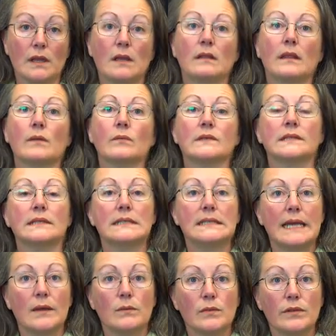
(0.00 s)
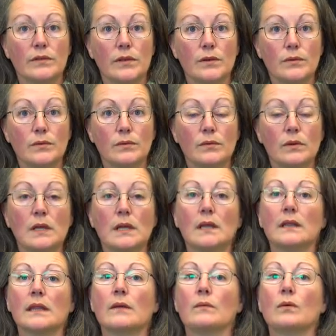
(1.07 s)
They will sit down with you,
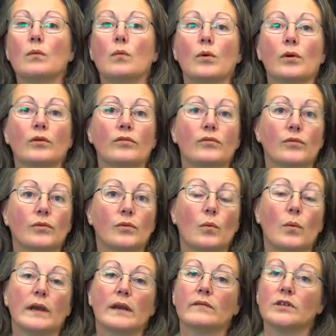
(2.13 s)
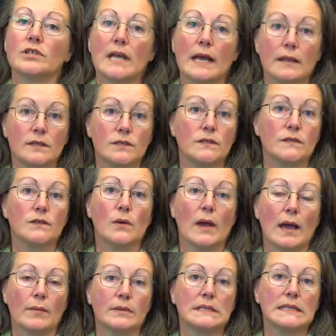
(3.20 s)
they will work through whatever challenges you
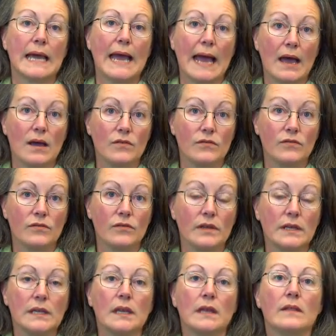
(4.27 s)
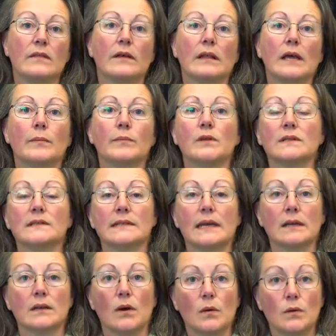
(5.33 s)
happen to have, they'll help you to
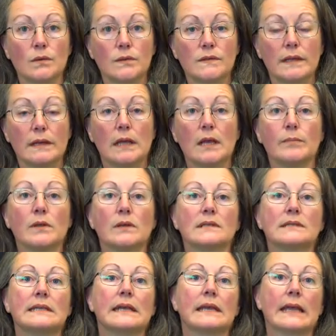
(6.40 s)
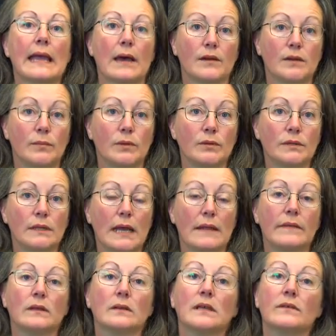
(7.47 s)
set goals, they'll help you to stay accountable,
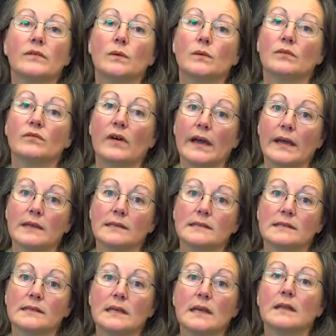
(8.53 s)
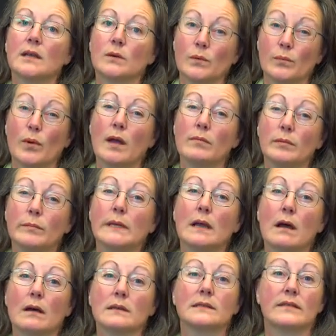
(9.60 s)
and they'll give you advice that would probably
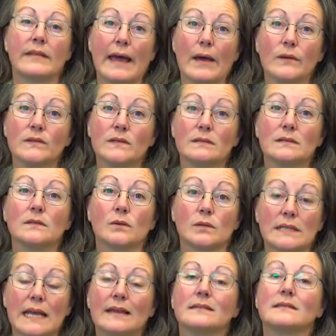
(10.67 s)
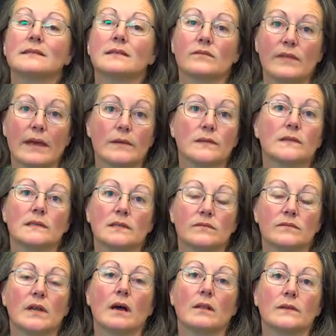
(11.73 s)
cost thousands or tens of thousands of
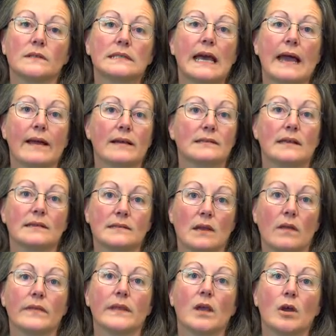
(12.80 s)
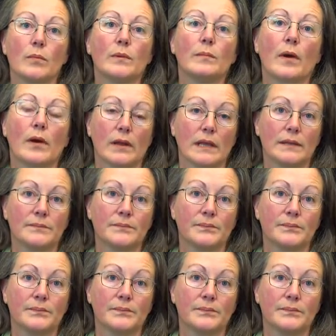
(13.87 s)
dollars to access on the open market.